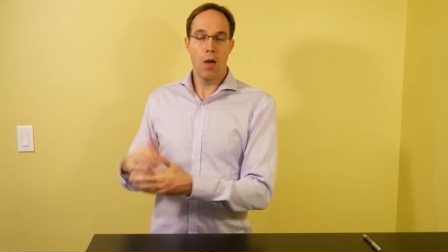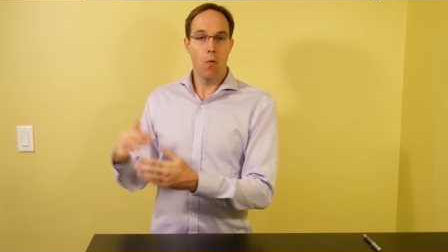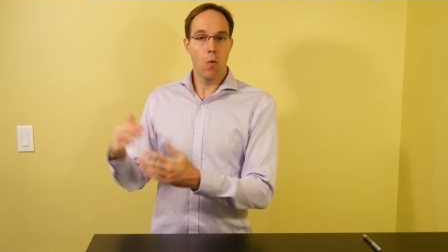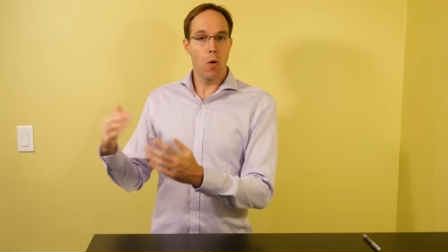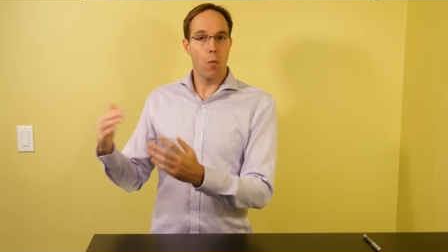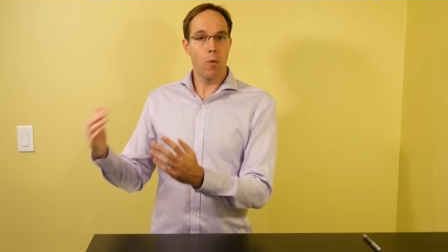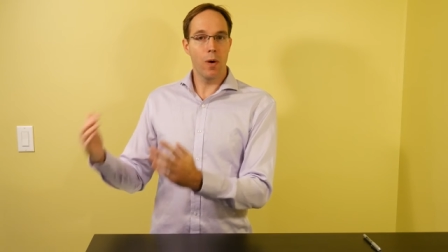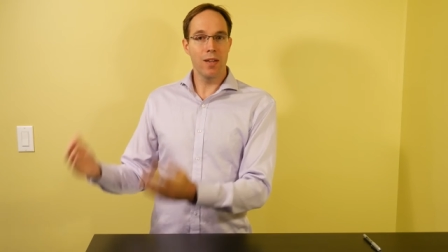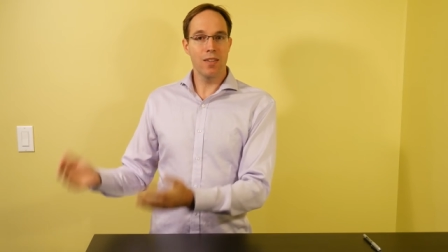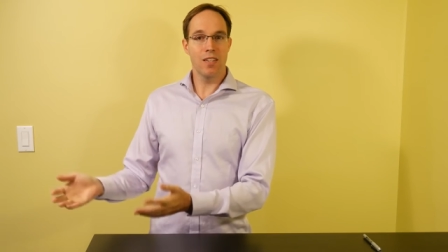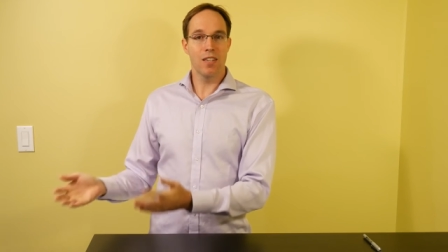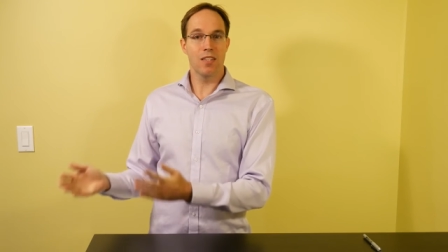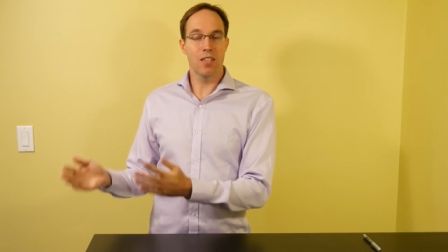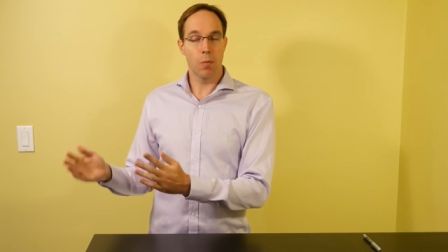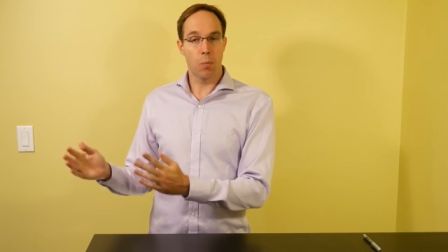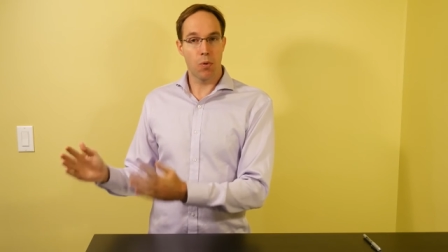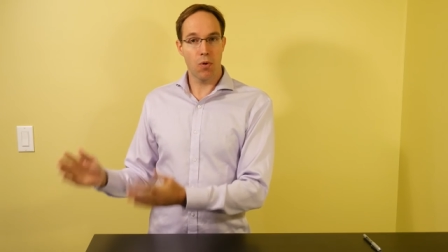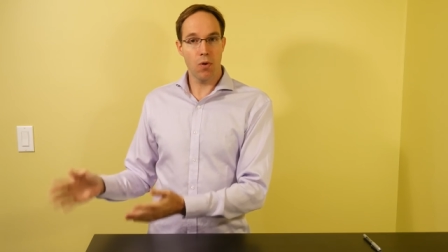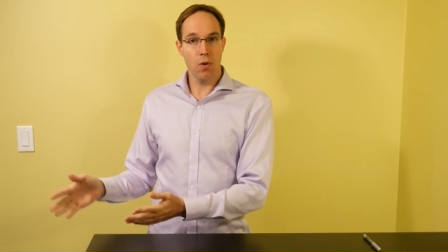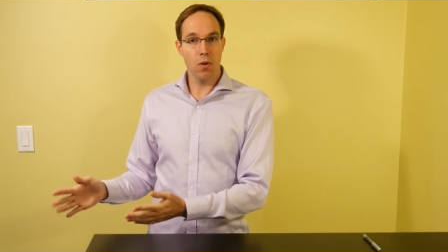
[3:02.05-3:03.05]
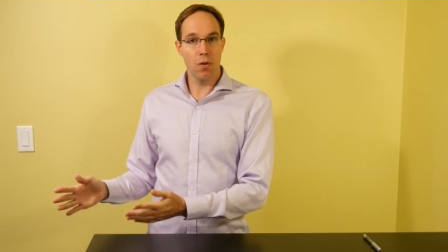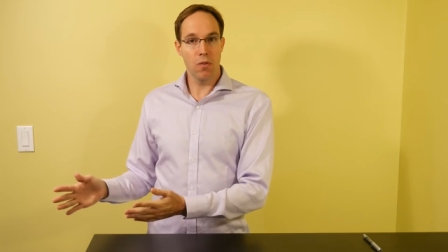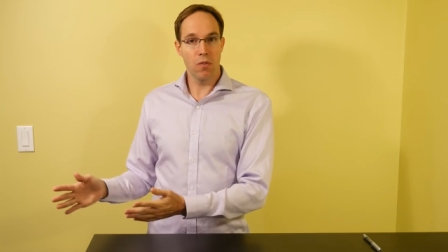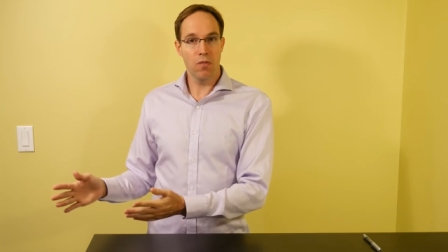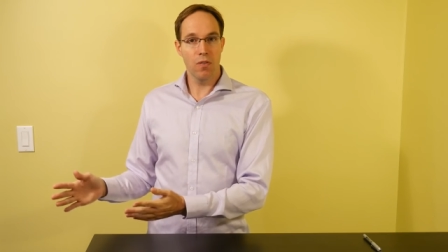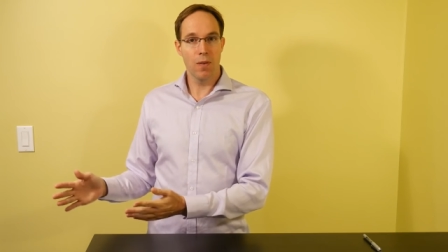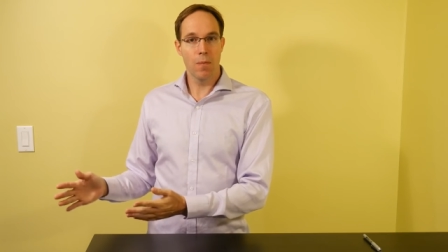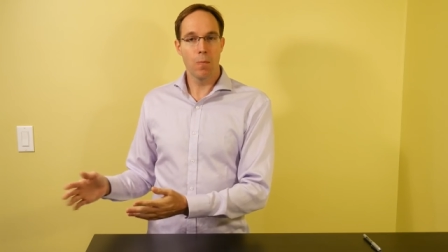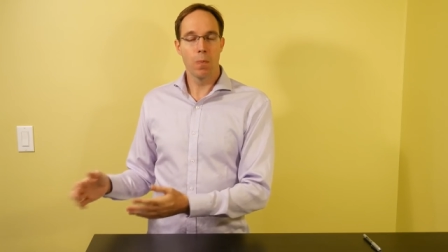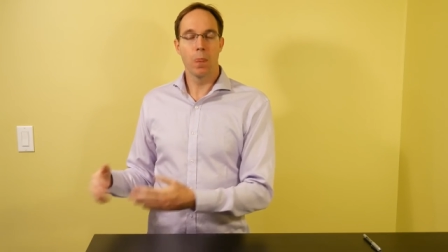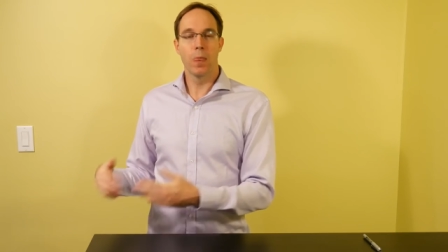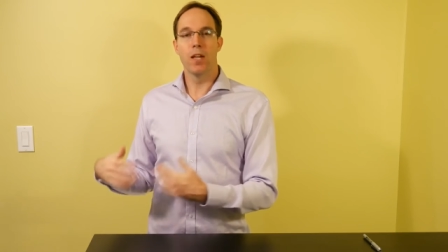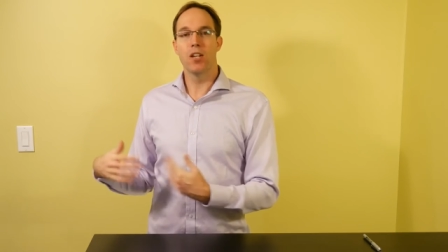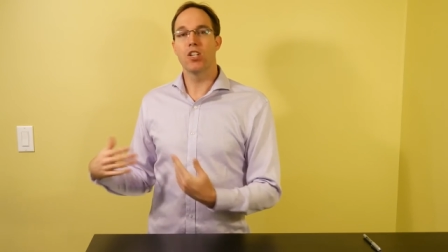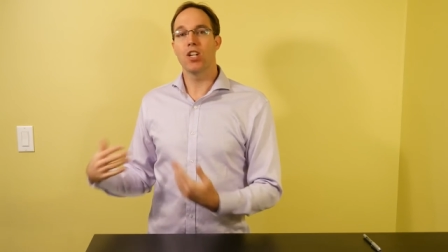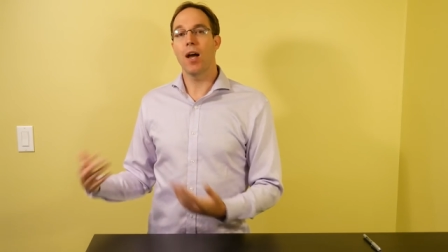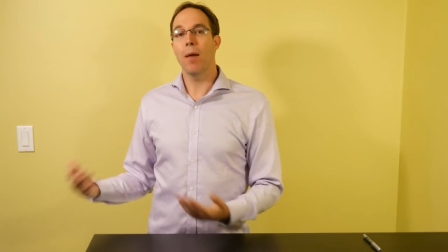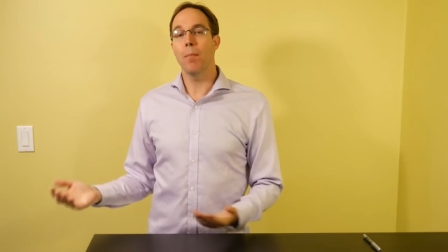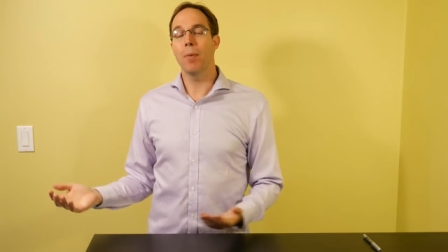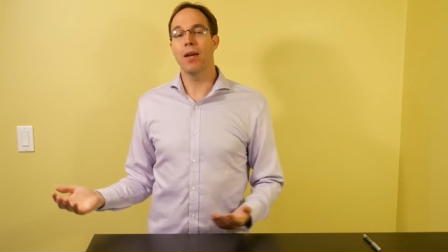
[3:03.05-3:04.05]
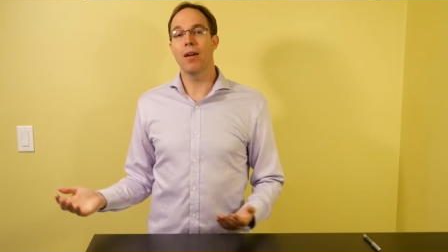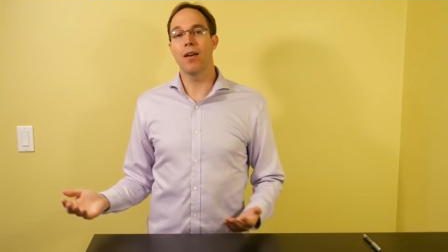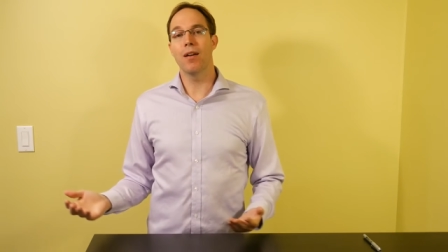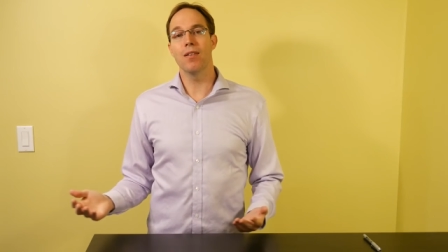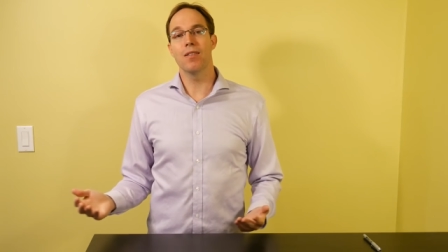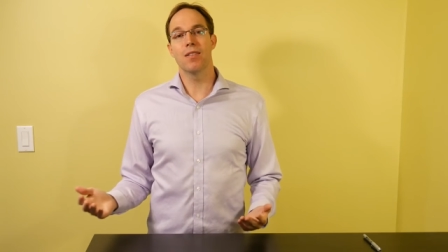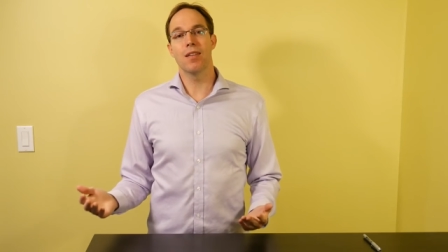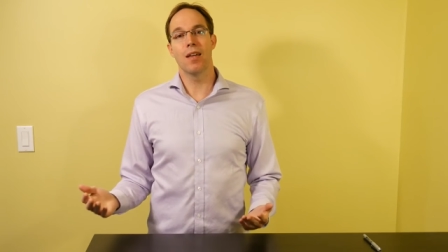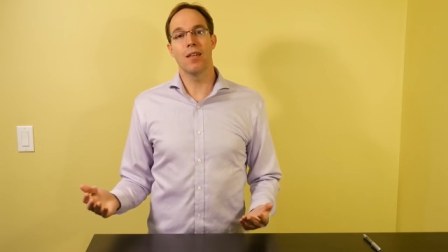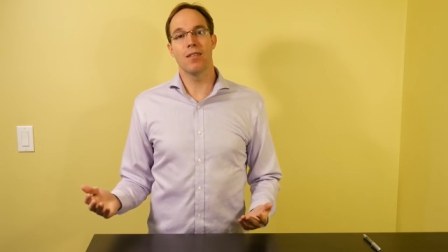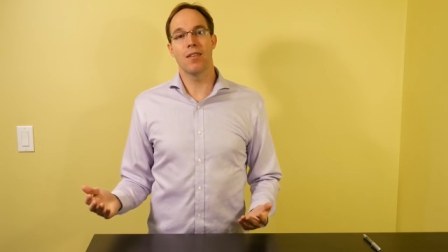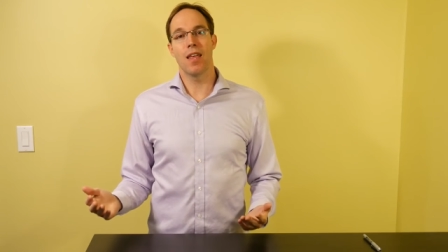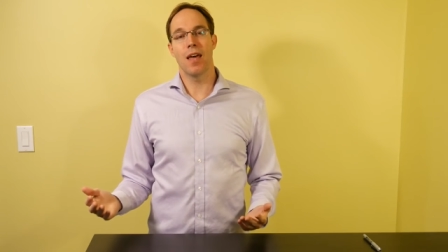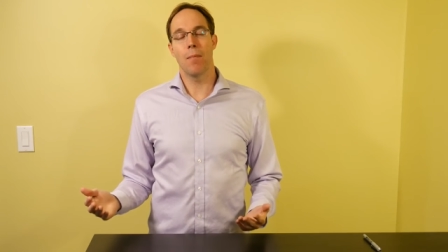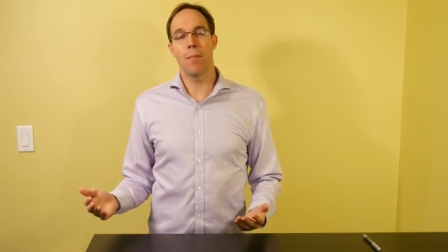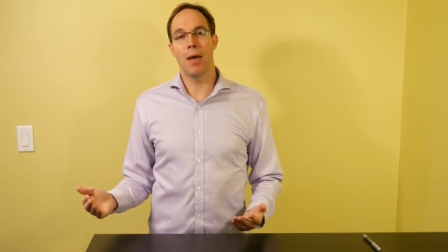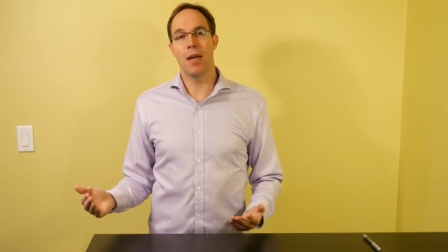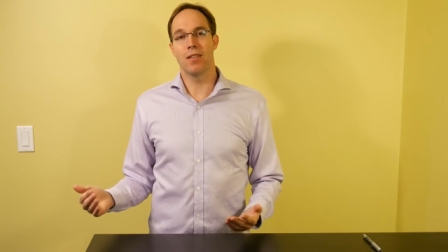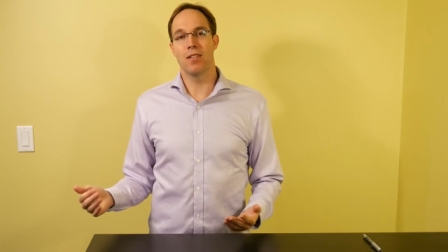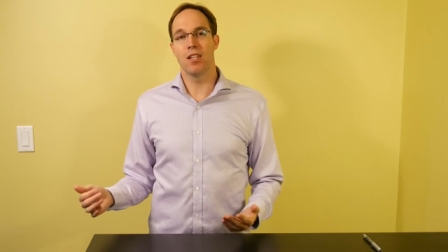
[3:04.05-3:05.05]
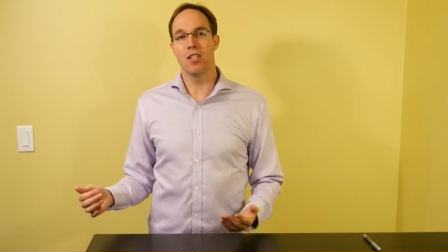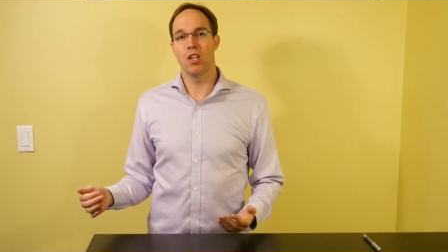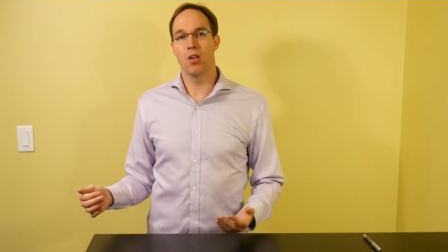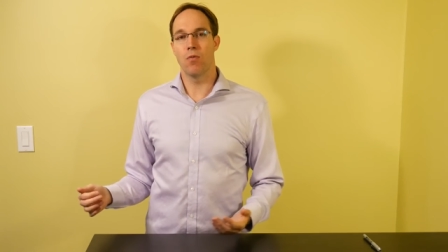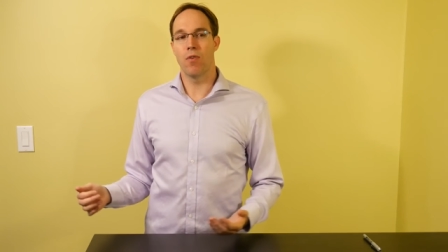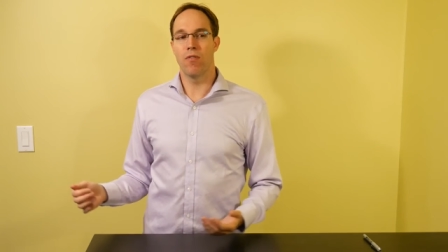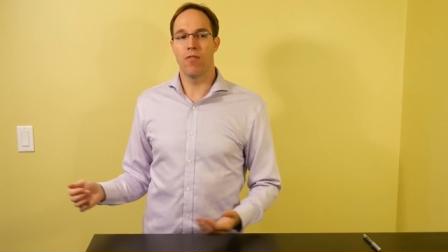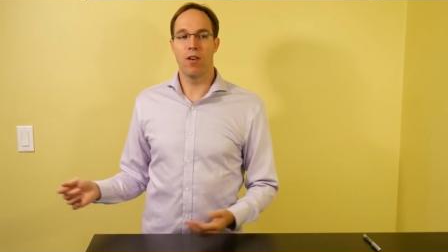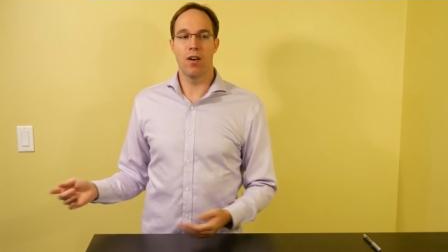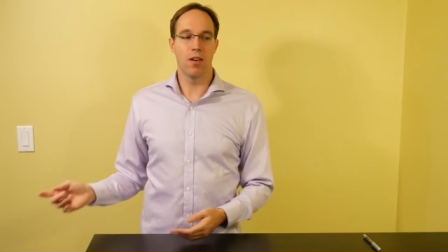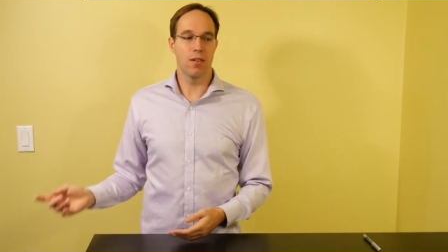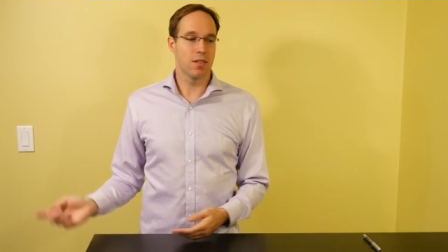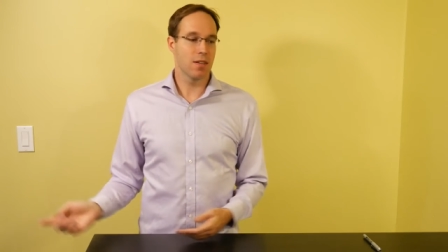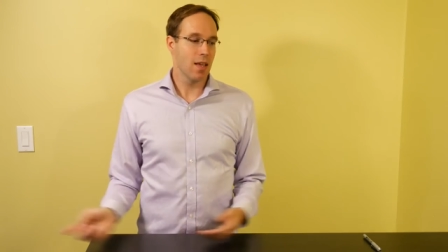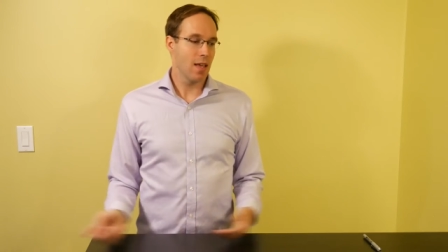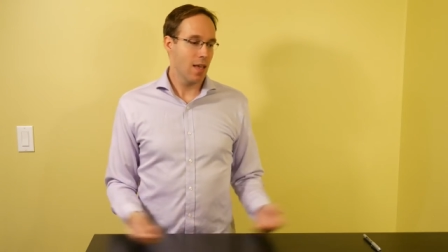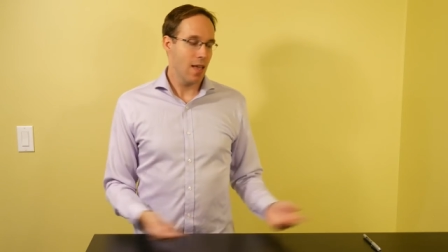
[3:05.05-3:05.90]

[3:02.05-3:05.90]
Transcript: Well, once it's approved, the shopping cart sends that message in reverse.